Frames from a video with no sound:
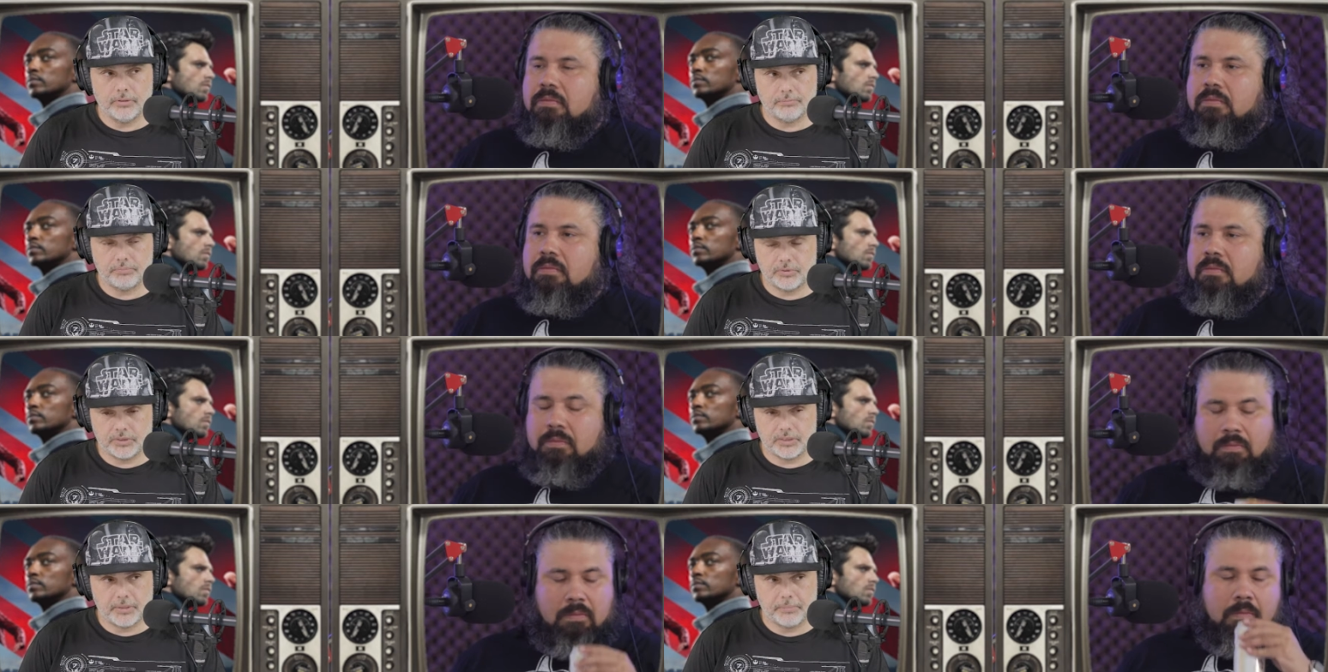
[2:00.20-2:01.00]
Speaker 1: were
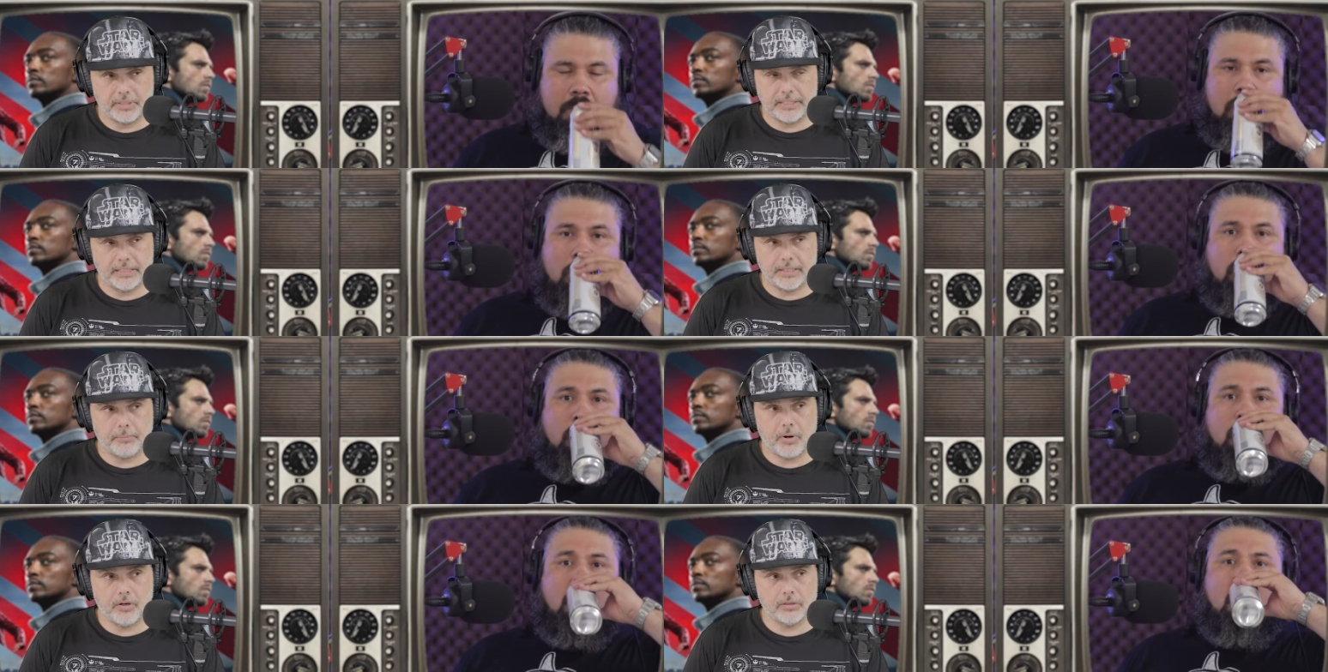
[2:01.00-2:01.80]
completely
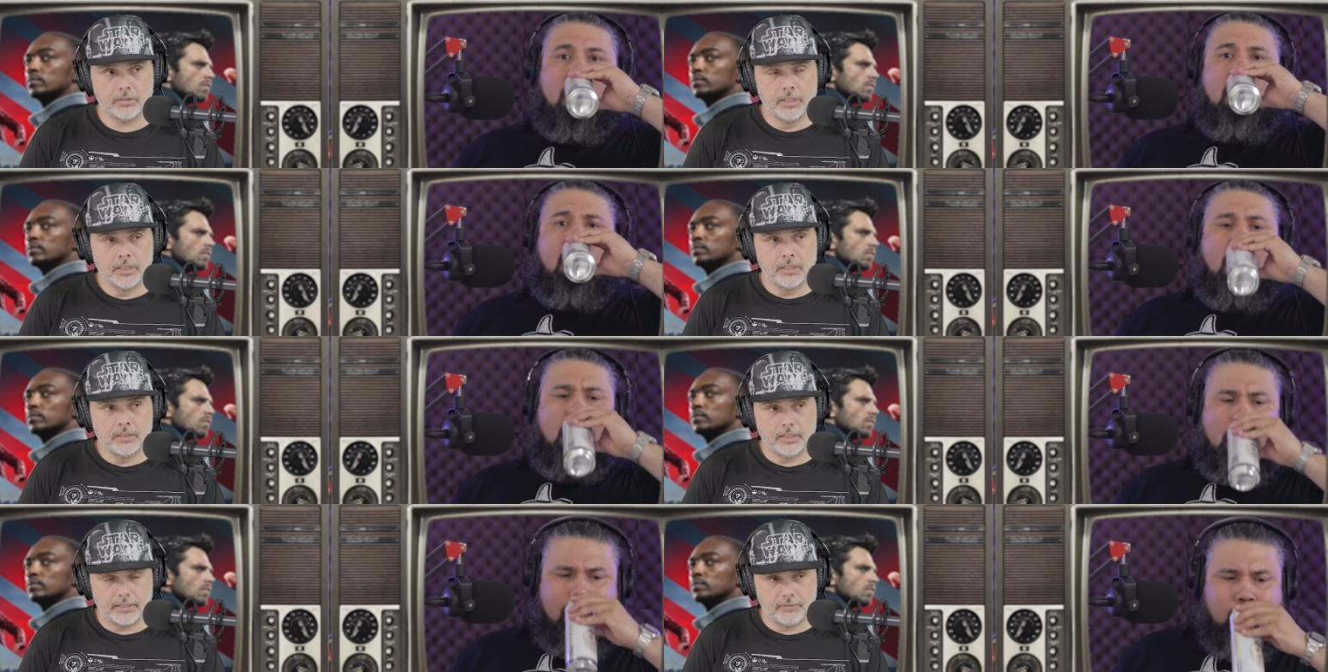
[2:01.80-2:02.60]
apart
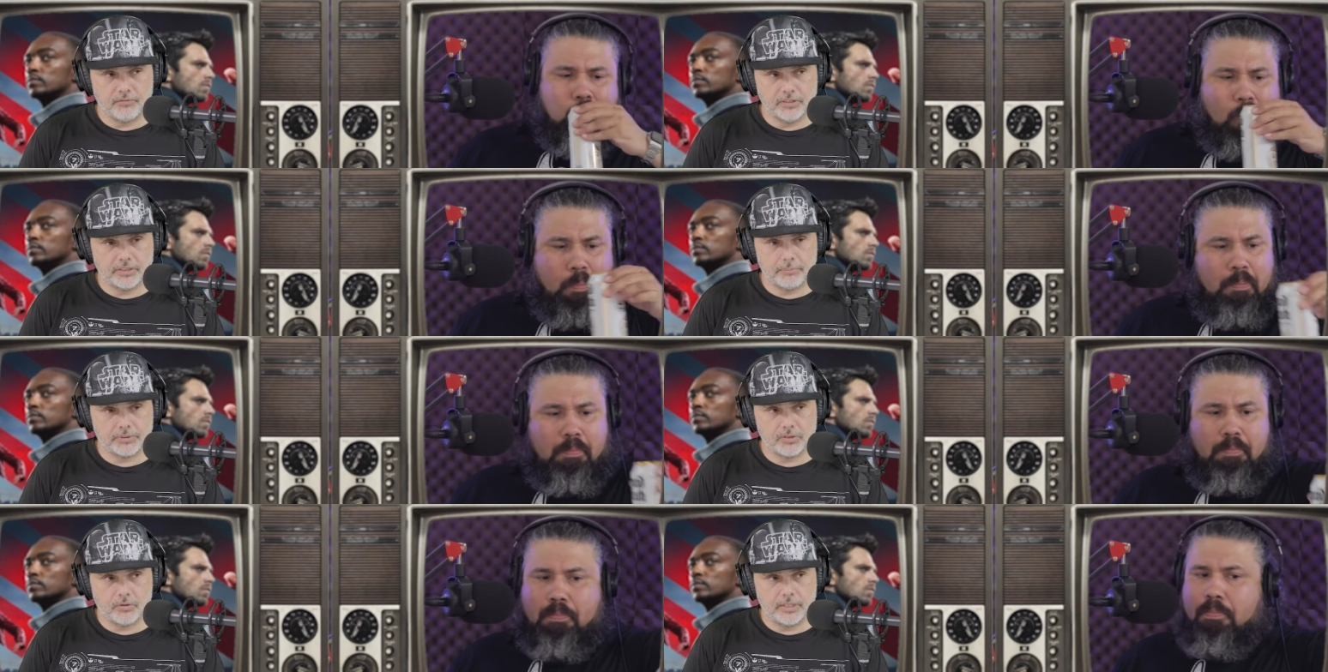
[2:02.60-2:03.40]
in the first
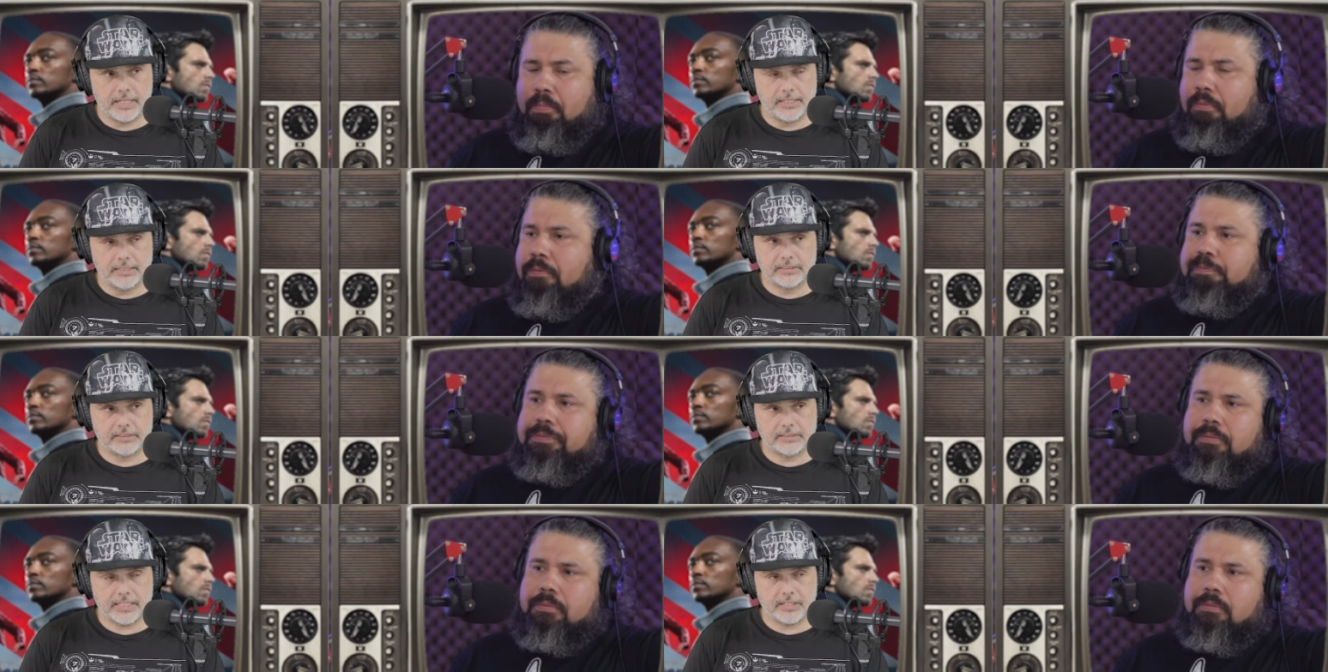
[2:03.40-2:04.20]
episode, and then this
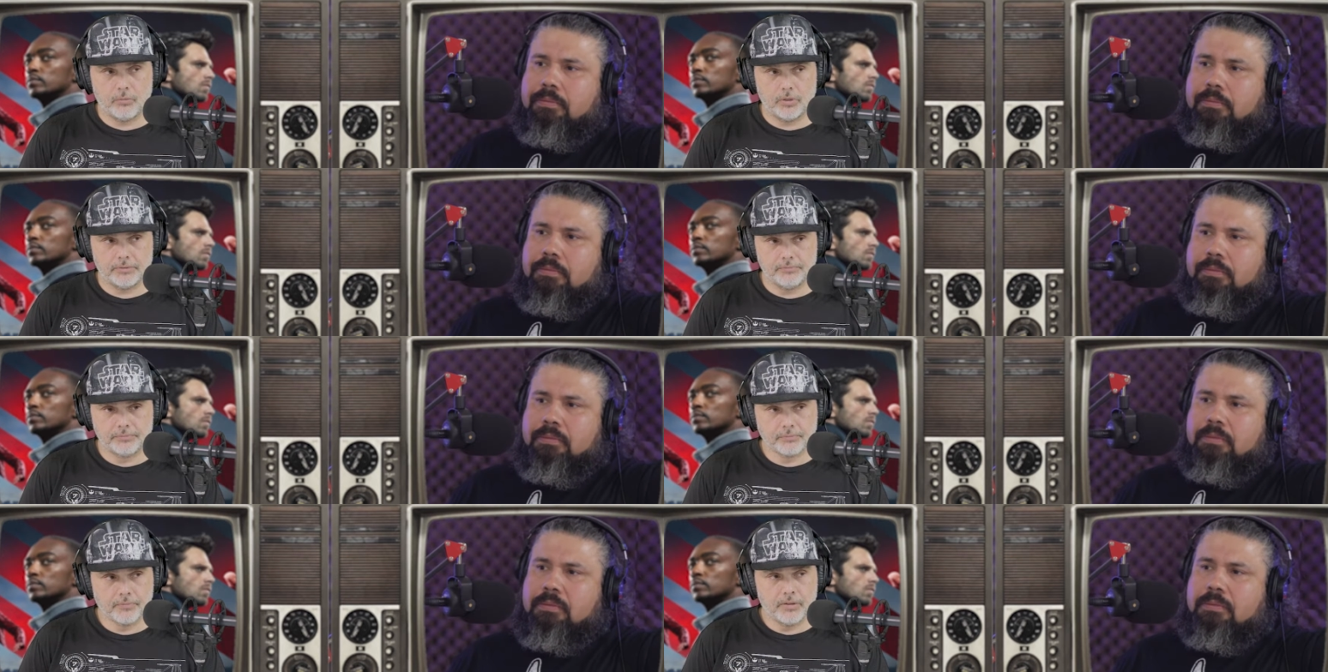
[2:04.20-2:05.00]
second one,
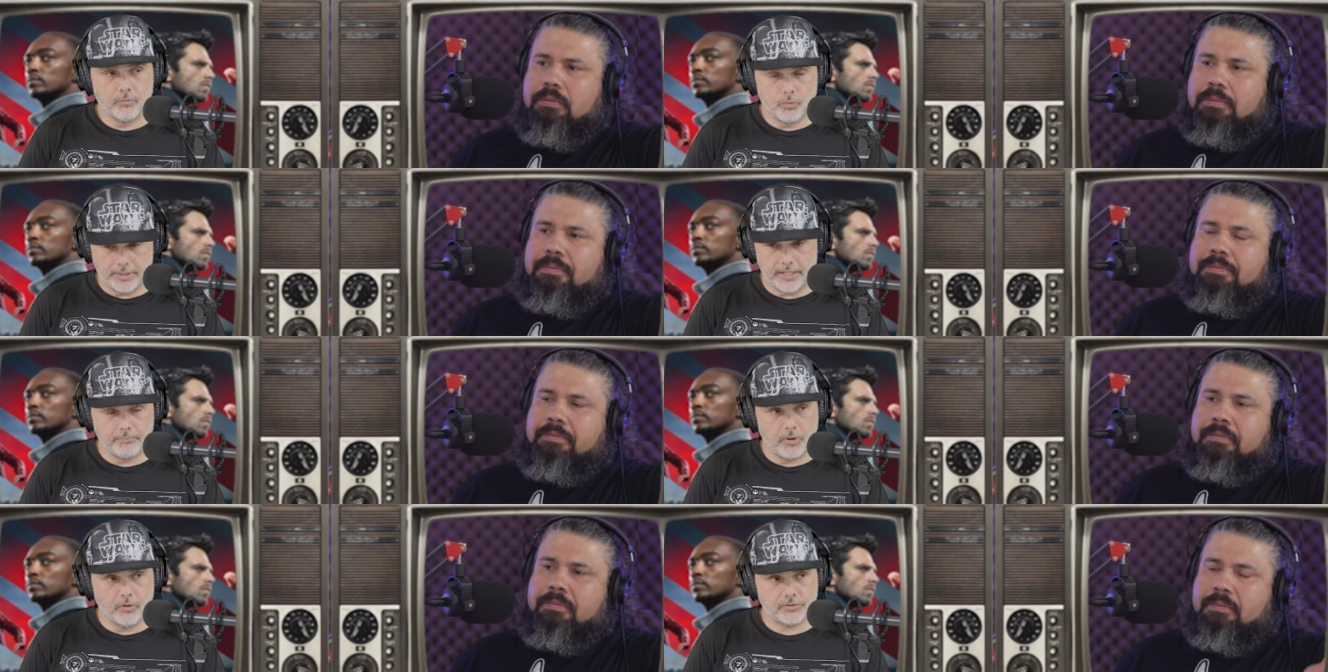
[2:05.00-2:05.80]
when they
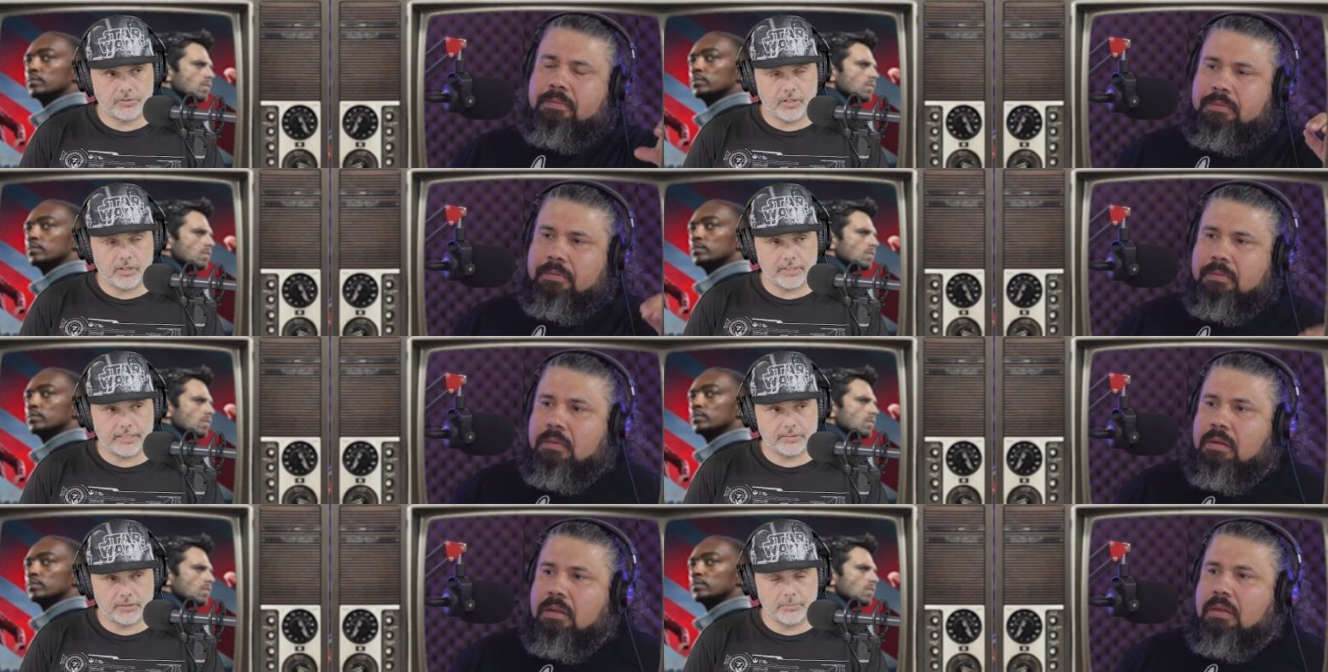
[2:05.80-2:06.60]
both saw
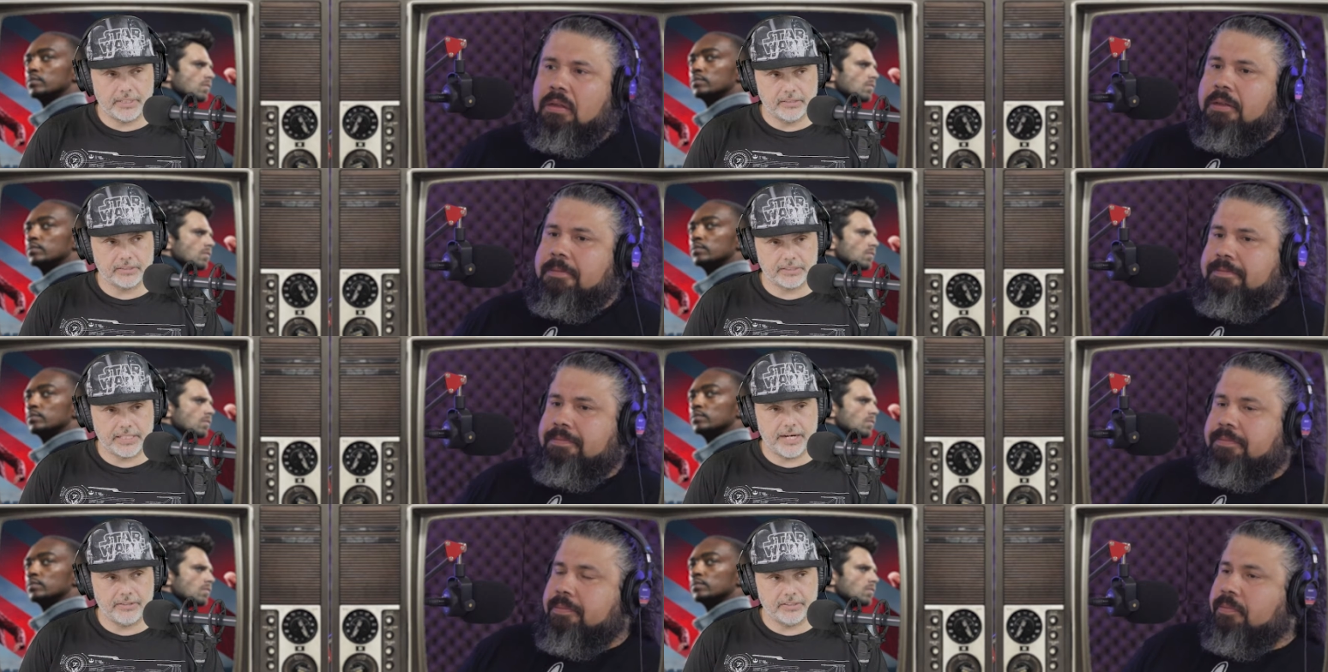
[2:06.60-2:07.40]
that somebody else is
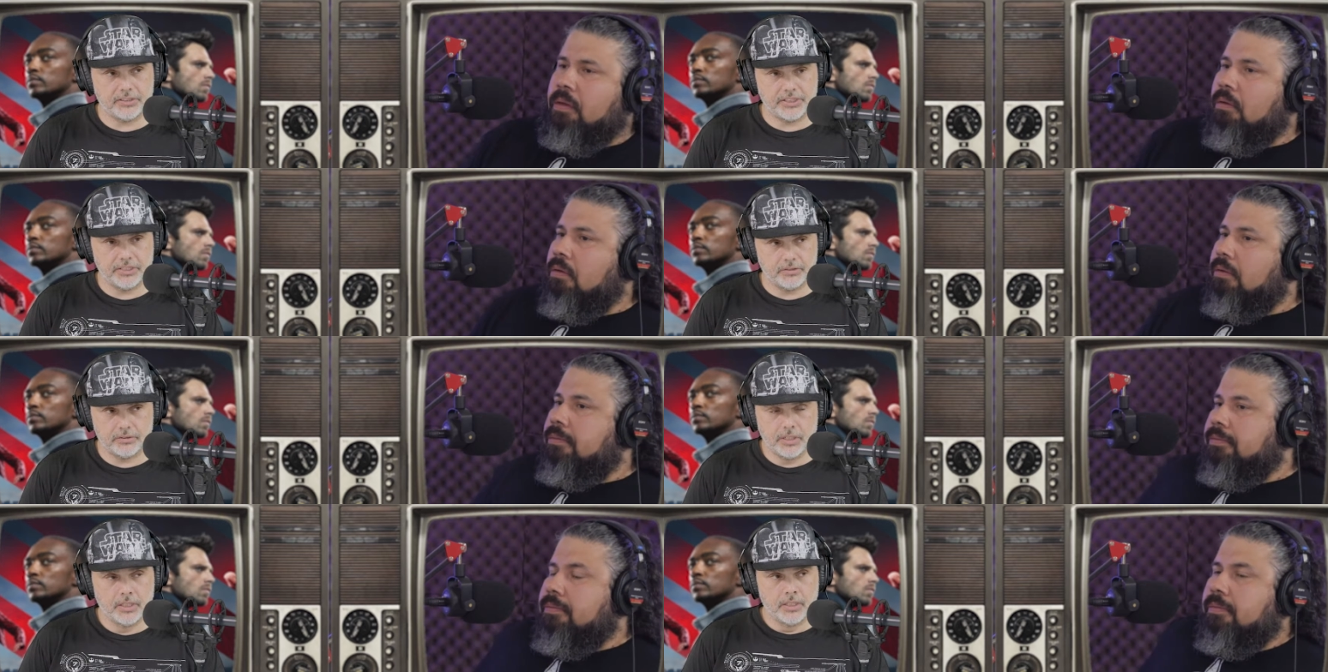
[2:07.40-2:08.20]
carrying the
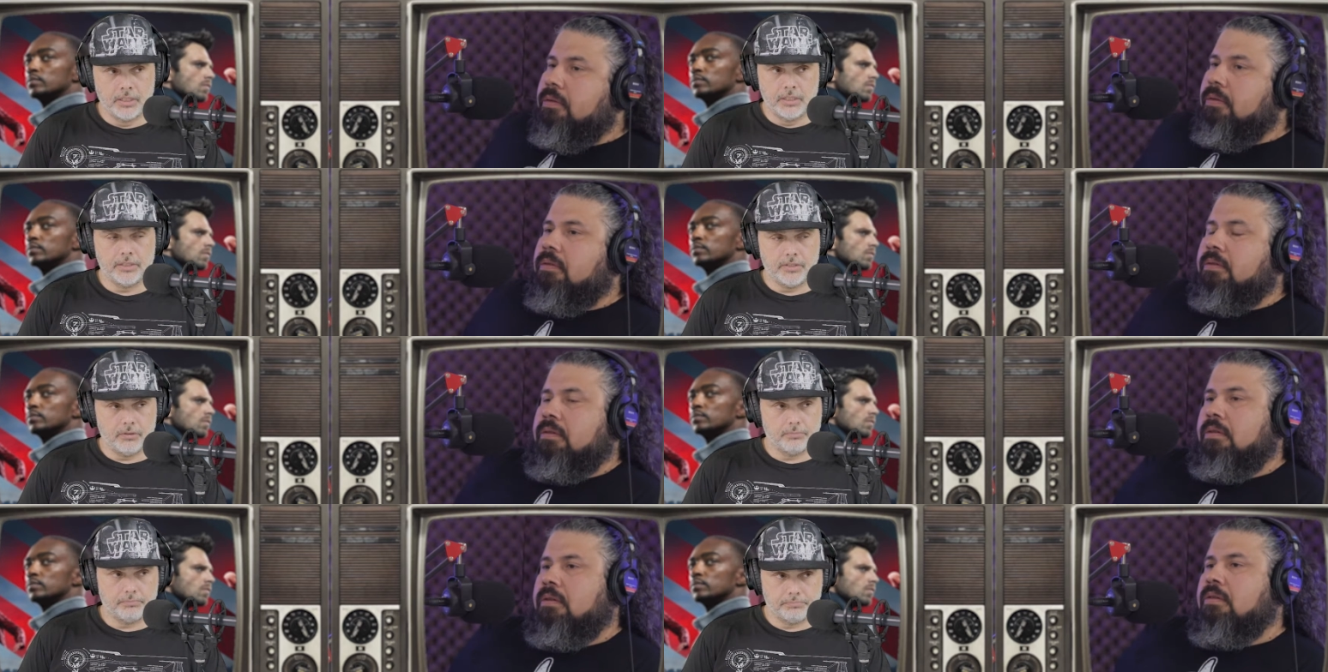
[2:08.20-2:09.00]
shield, you
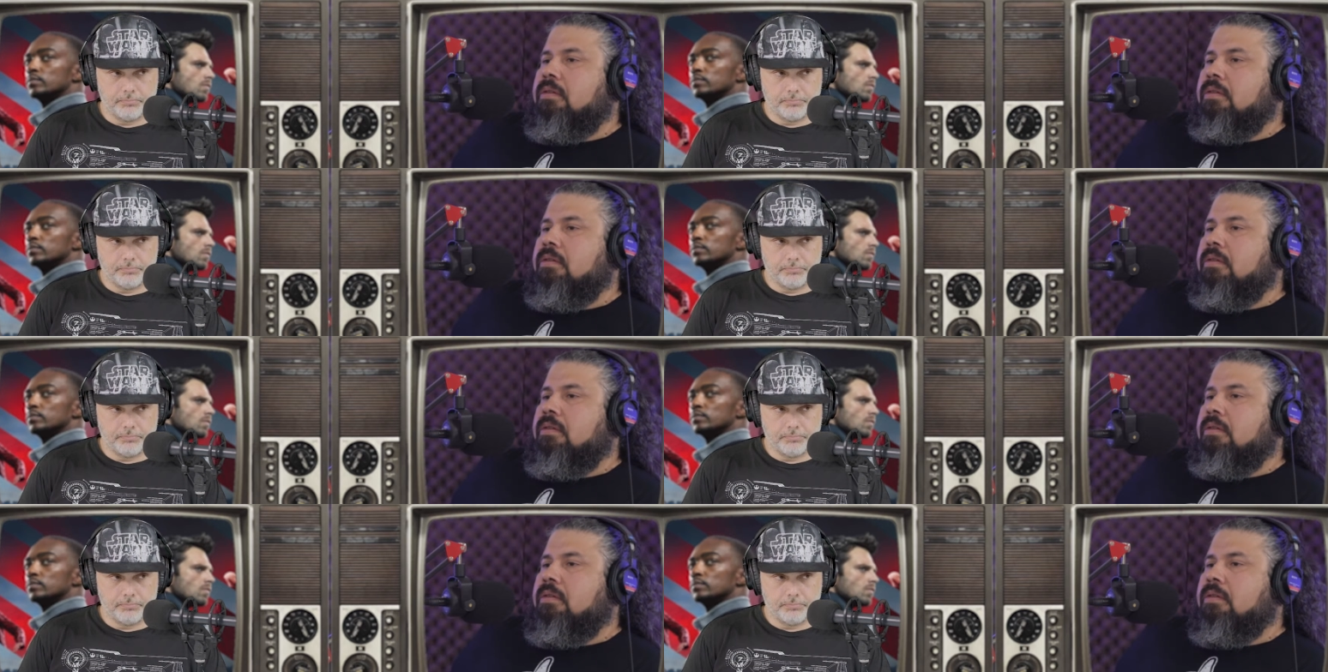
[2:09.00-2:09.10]
know